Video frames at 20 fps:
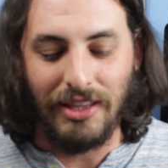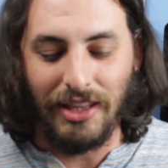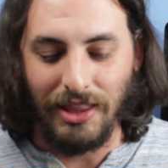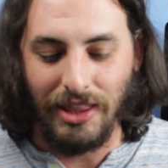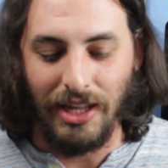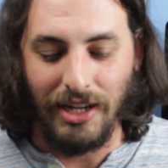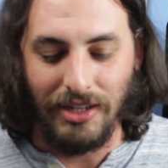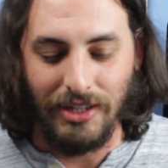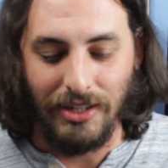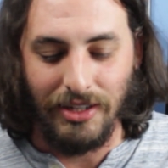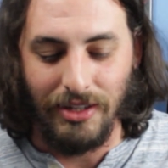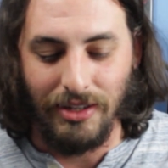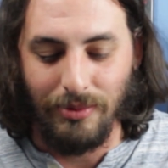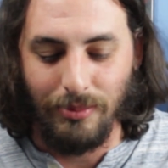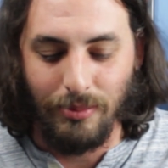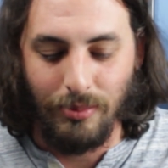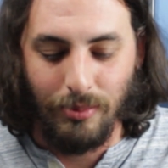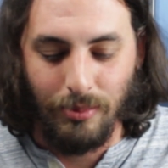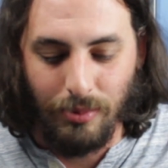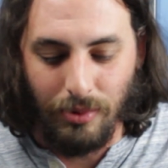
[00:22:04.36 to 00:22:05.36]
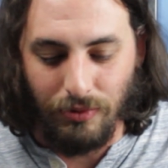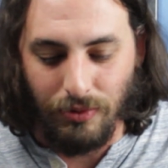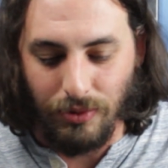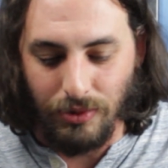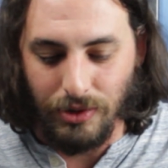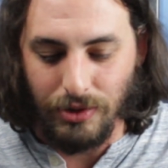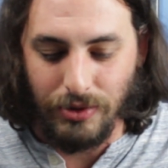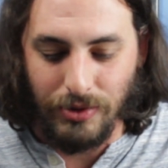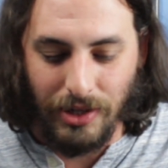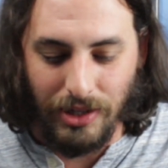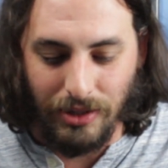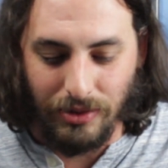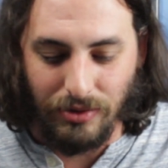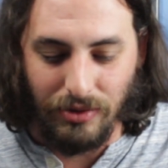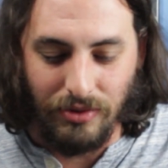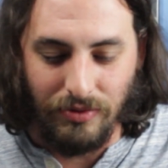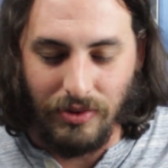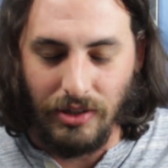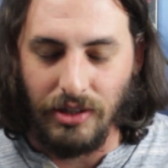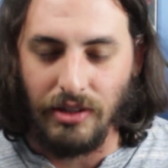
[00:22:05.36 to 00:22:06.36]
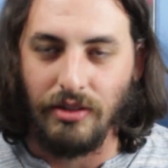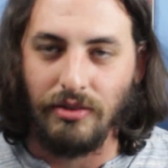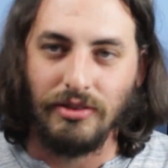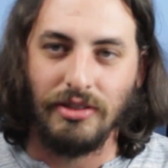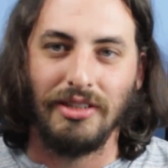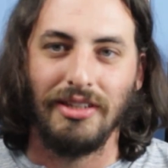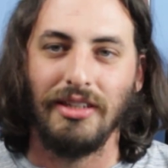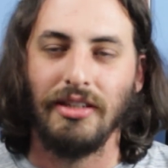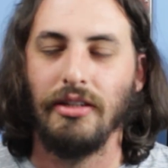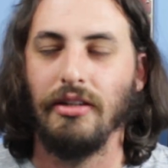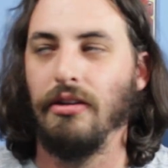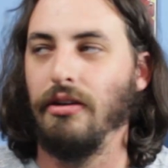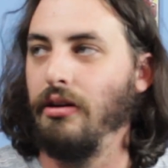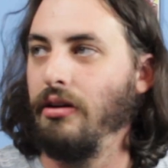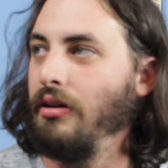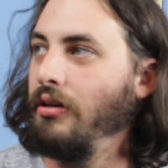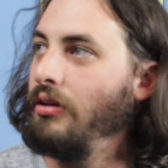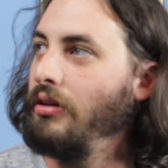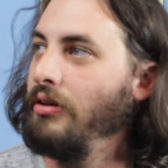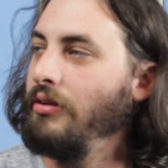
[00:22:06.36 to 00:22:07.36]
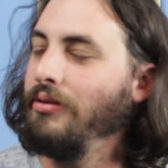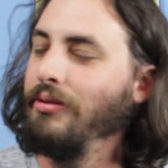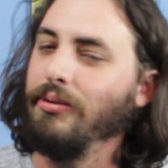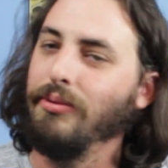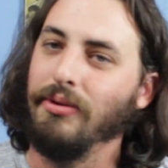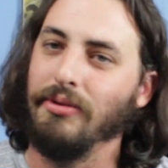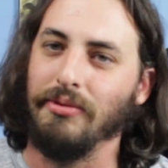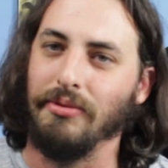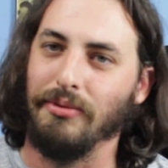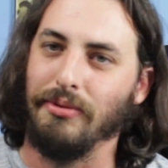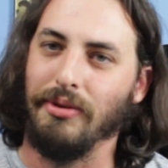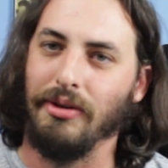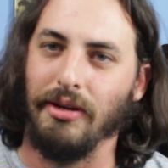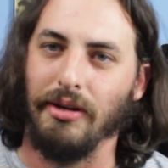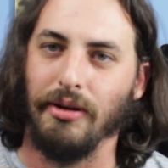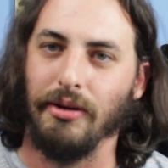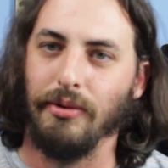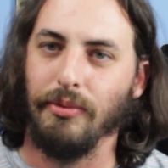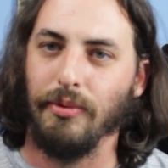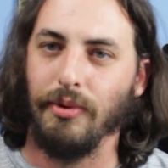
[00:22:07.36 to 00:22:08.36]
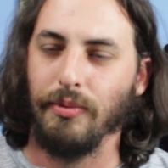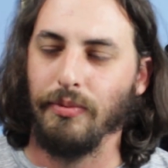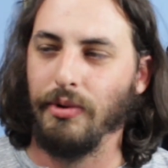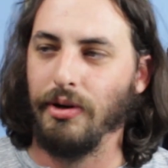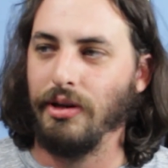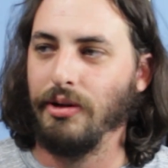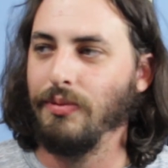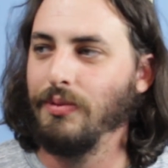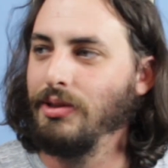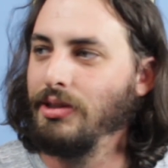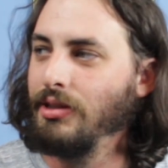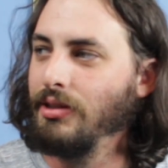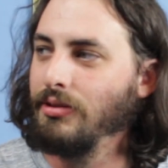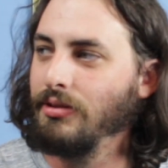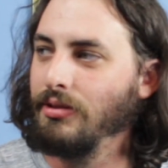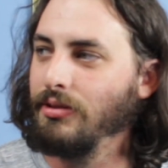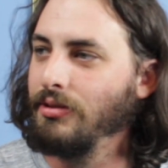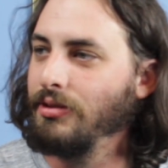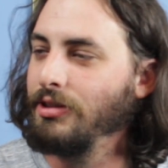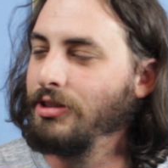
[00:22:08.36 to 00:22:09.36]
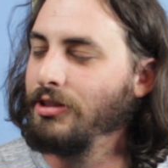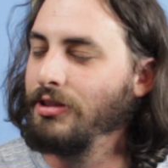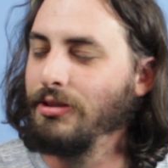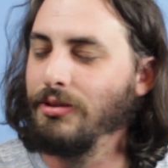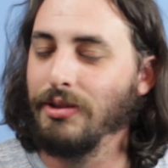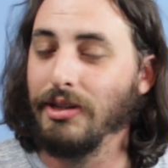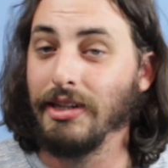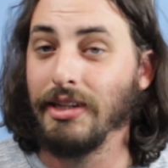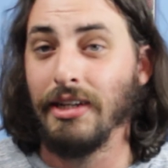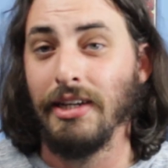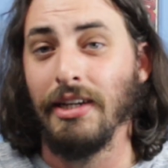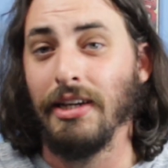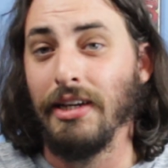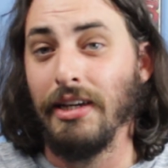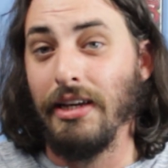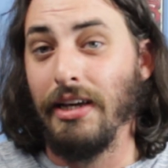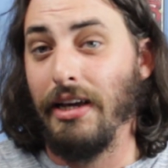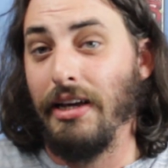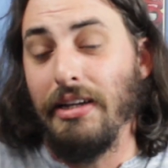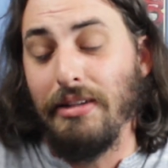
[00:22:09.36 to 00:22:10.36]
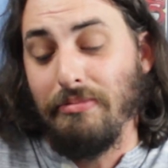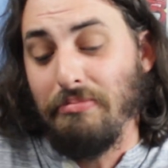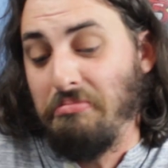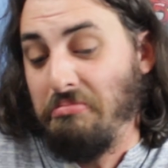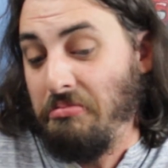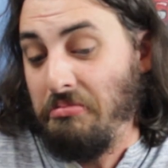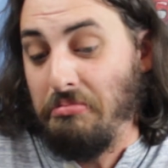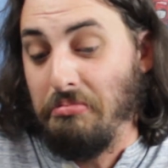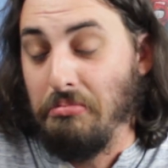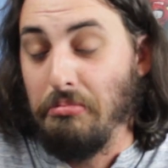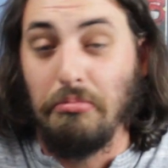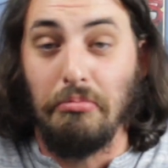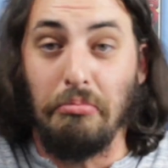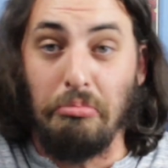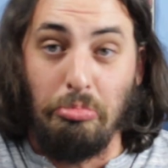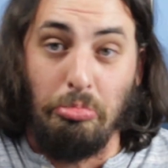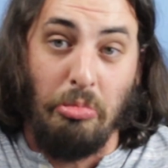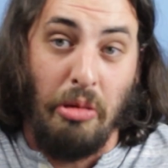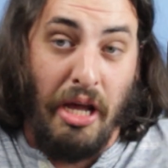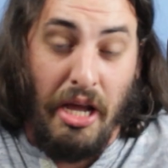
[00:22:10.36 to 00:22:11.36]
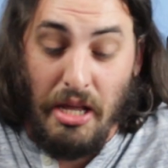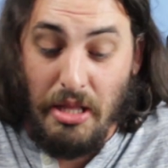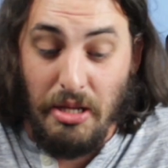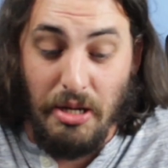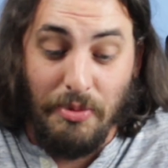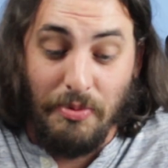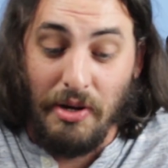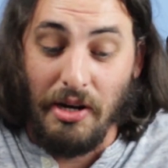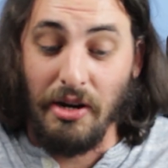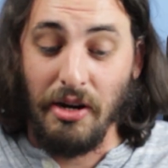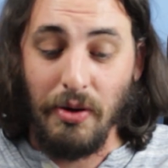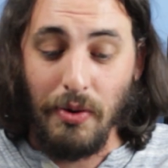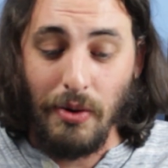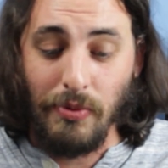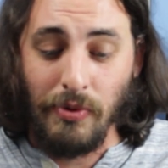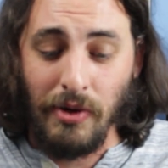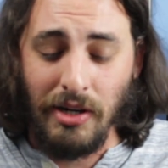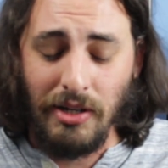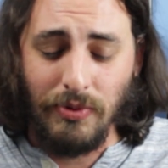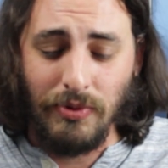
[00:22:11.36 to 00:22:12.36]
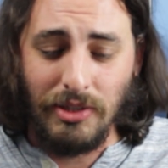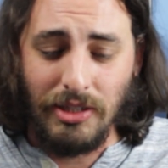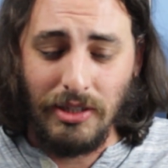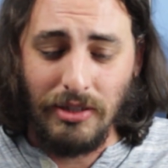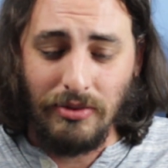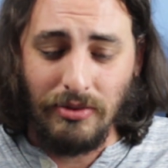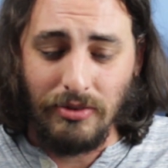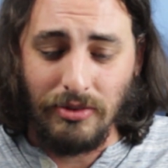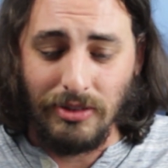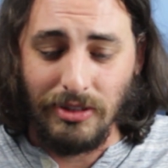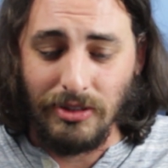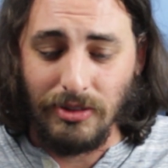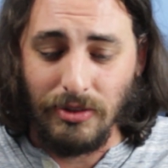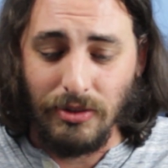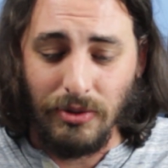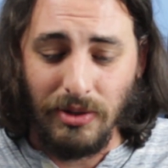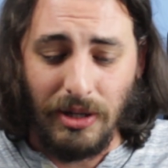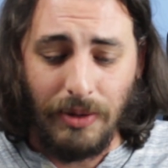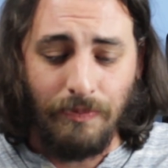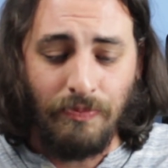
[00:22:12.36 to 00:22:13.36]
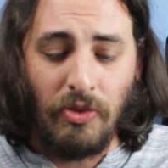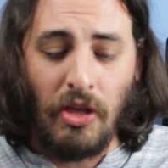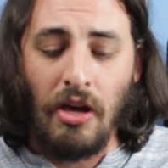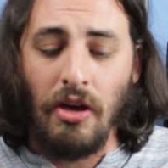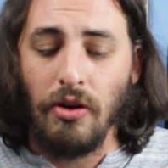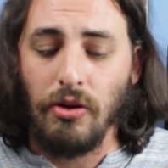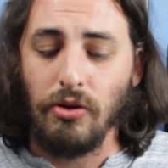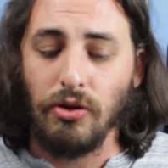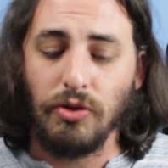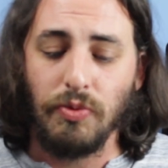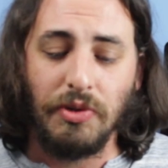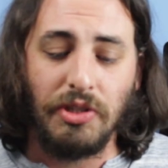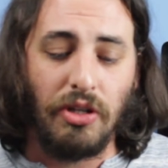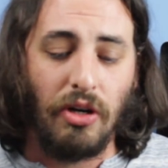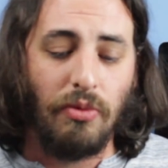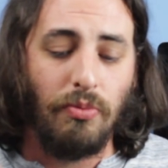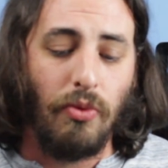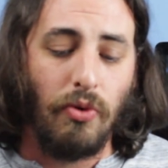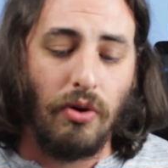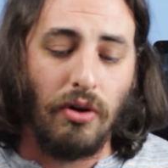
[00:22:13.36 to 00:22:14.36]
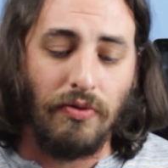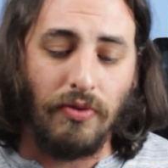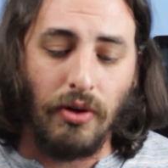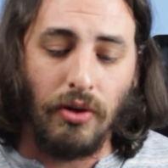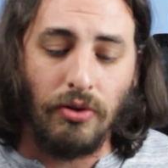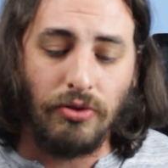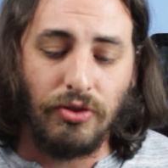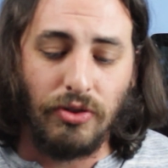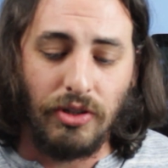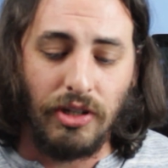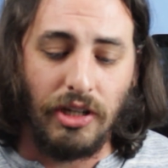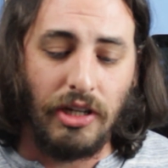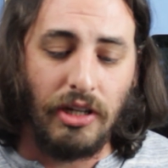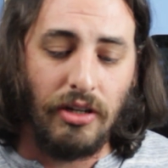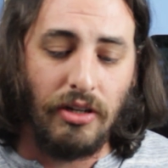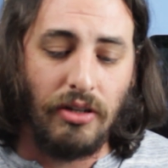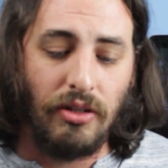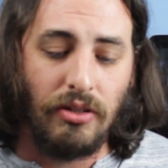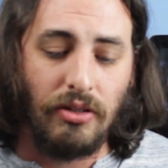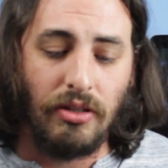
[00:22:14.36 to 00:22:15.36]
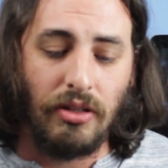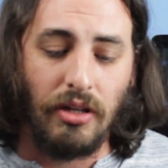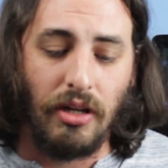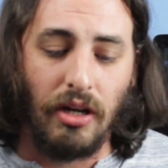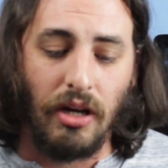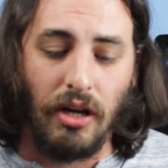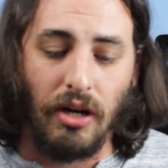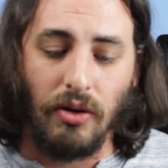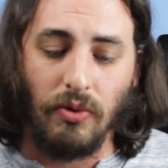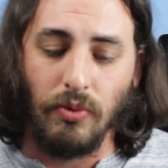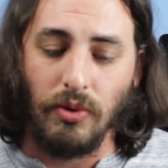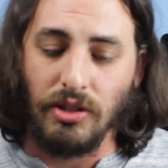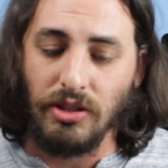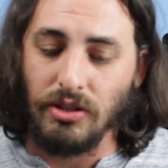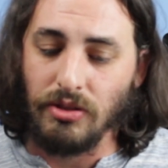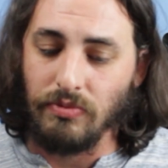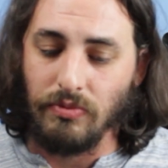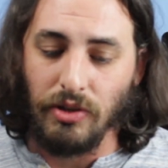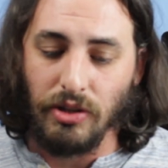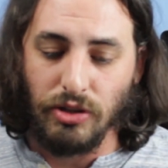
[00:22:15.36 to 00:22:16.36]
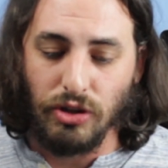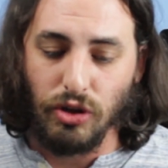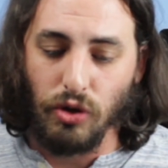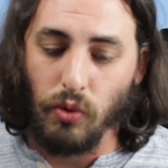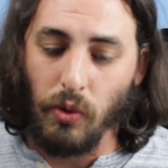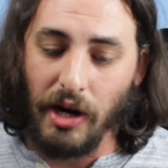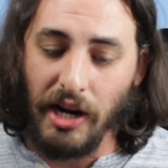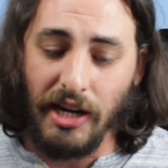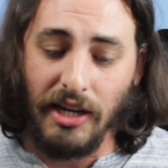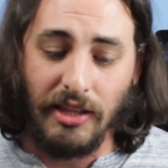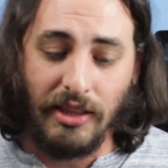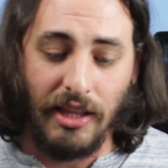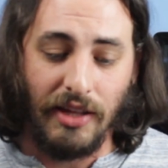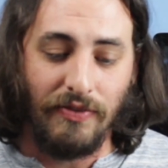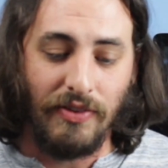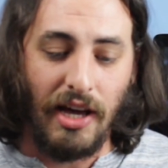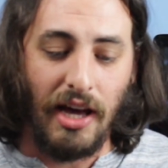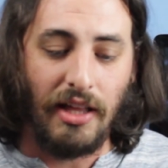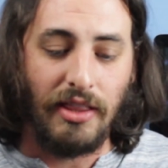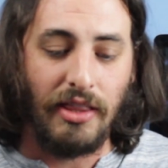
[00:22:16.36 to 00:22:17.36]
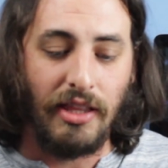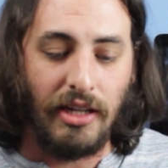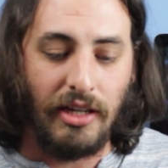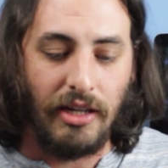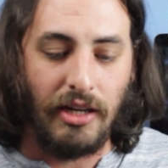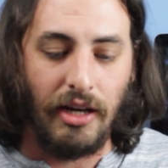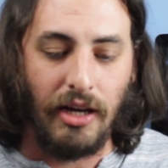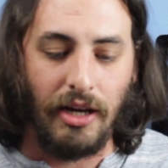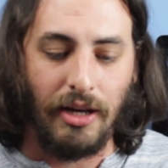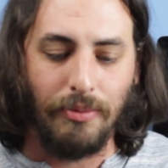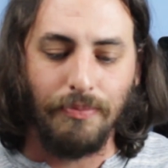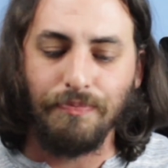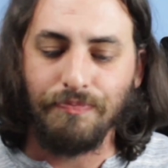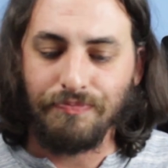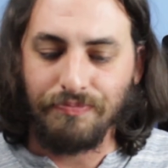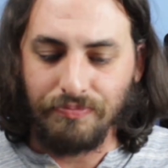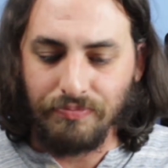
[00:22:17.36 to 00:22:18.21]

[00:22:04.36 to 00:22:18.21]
that they did before the trailer reveal. I was just like, God, I don't care what running with scissors is doing, and I ended up caring what running with scissors is doing. Of course, we saw more of Ultra Kill, which looks great. They've got that